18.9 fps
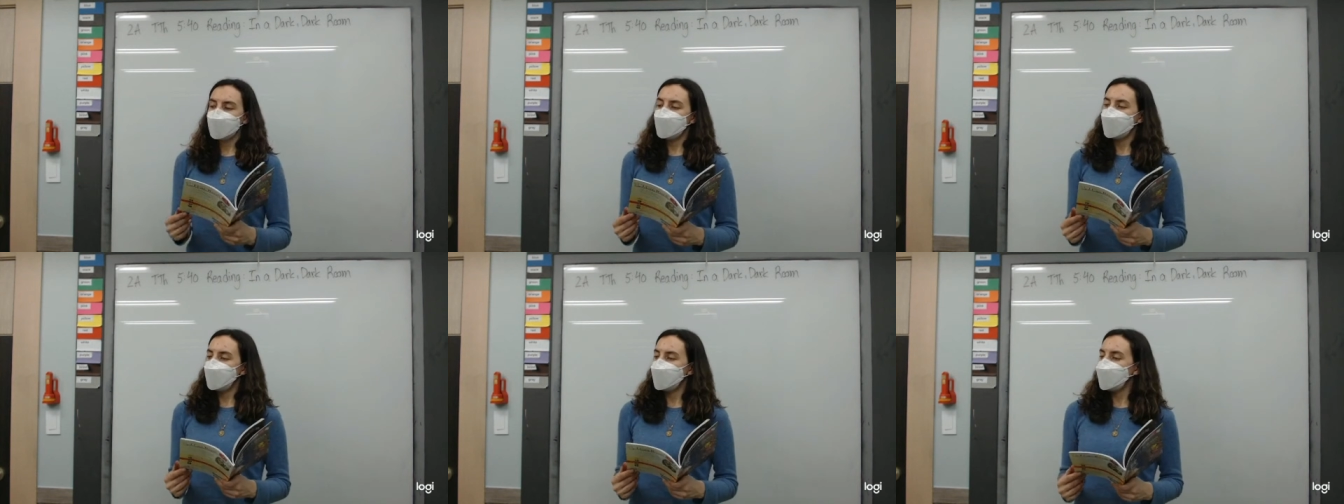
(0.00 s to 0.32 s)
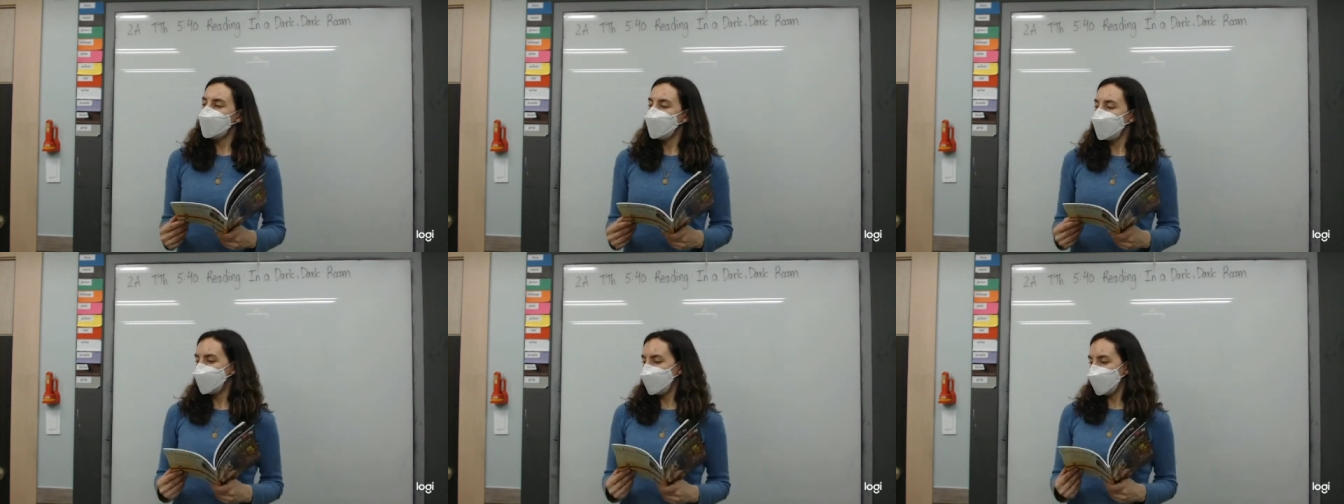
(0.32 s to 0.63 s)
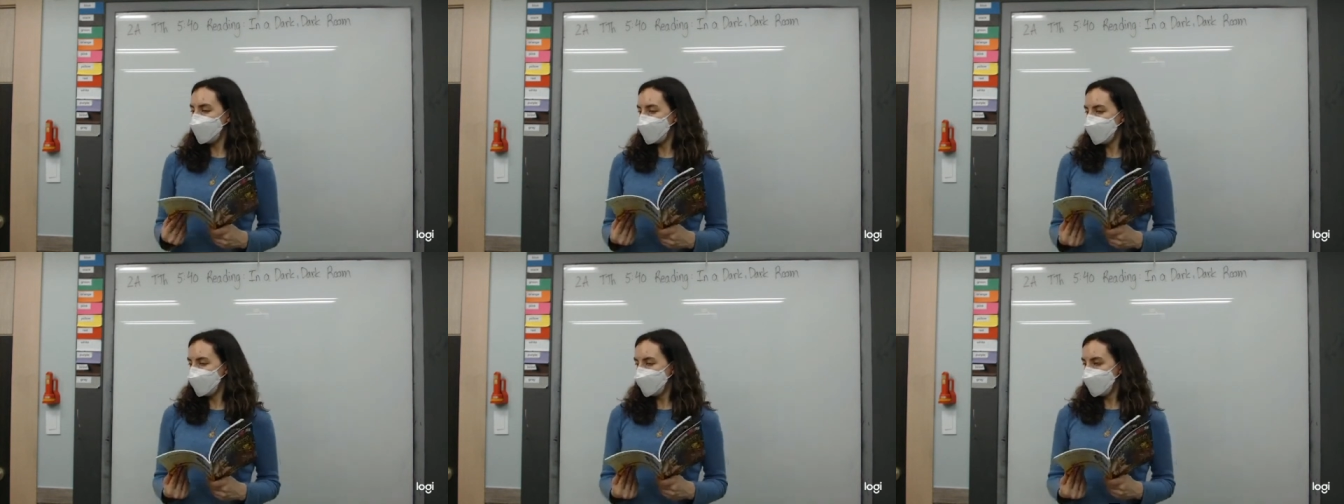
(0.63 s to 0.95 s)
You found the
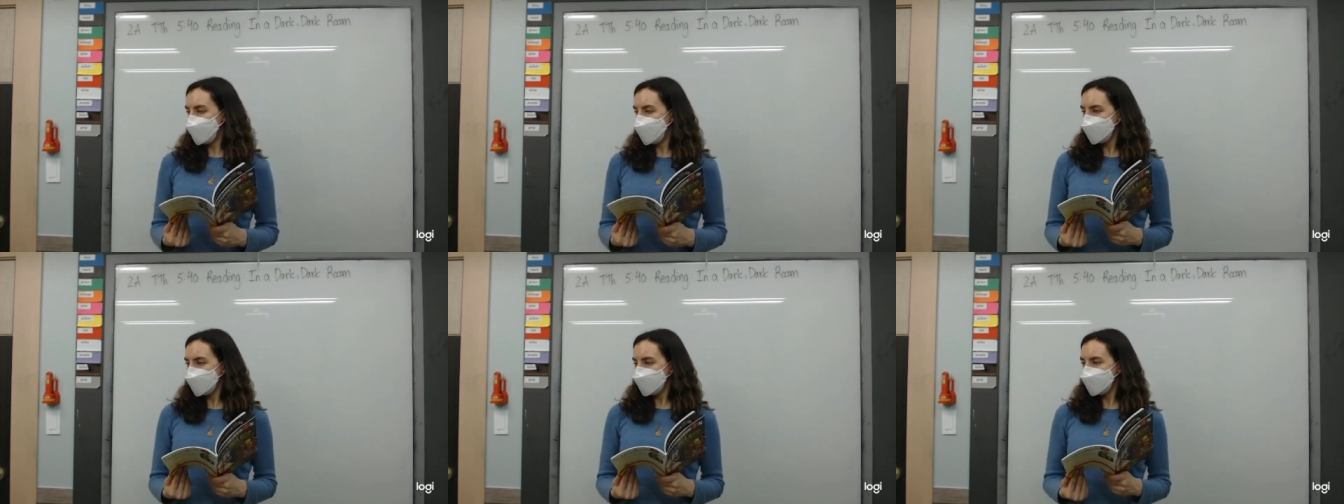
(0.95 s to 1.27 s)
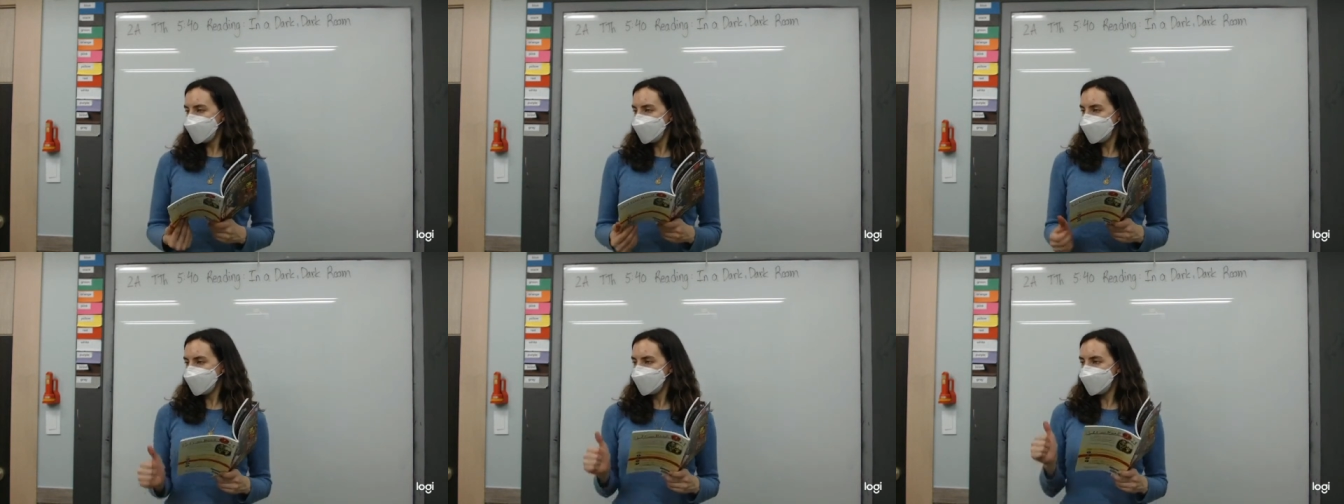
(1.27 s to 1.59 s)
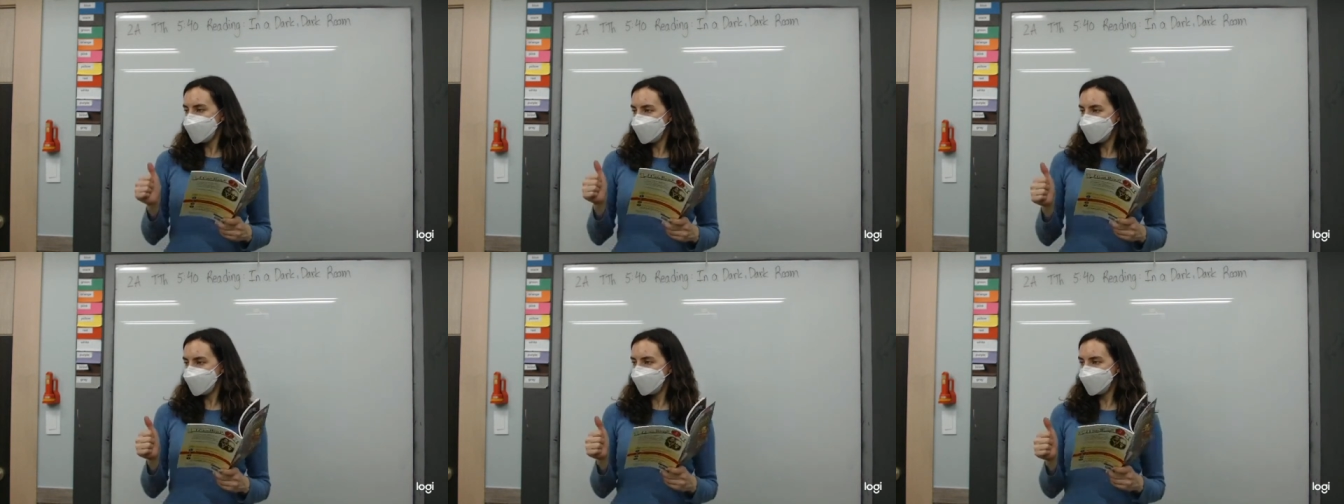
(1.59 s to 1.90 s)
right page?
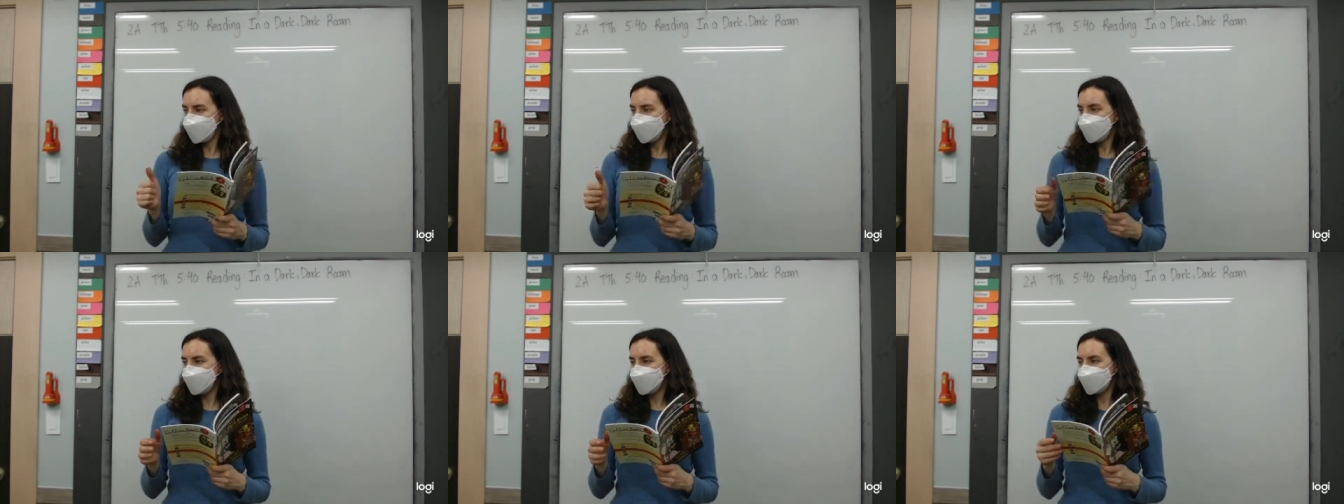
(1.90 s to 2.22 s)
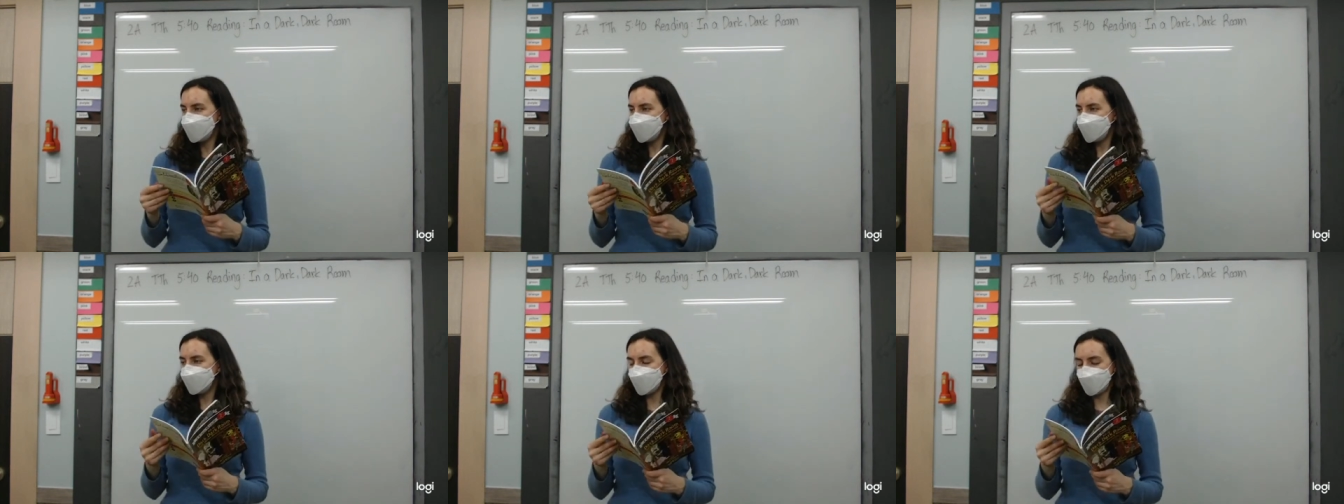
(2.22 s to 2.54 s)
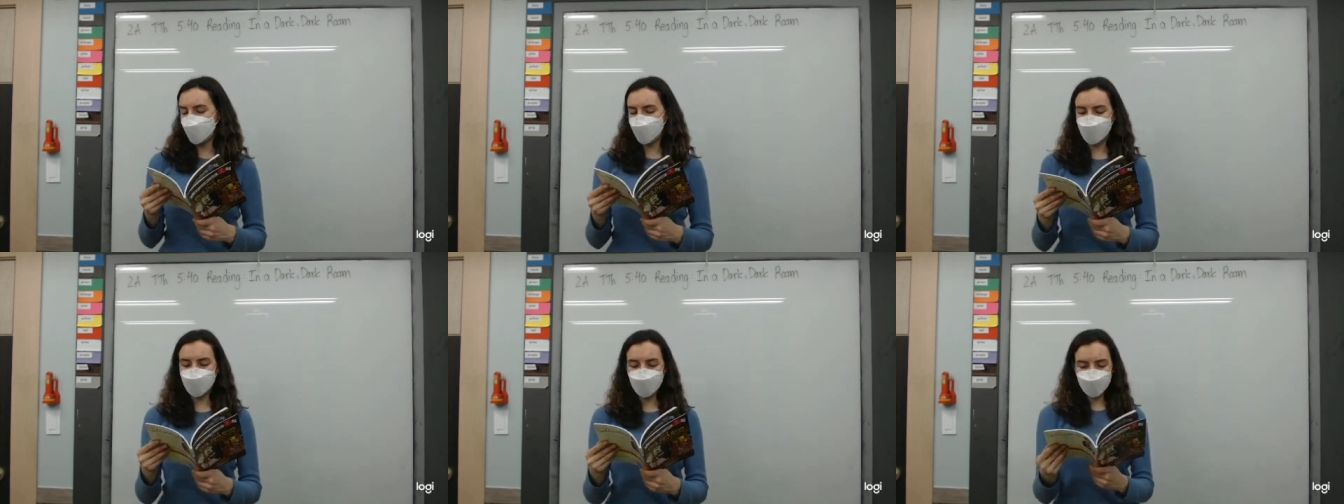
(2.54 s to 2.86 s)
Okay,
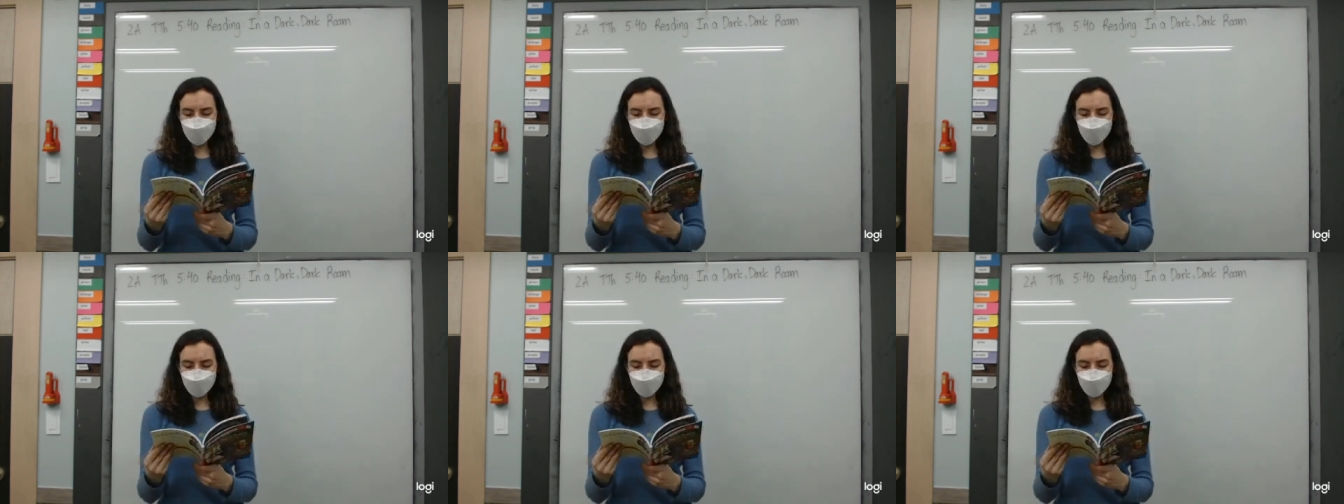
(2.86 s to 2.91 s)
good.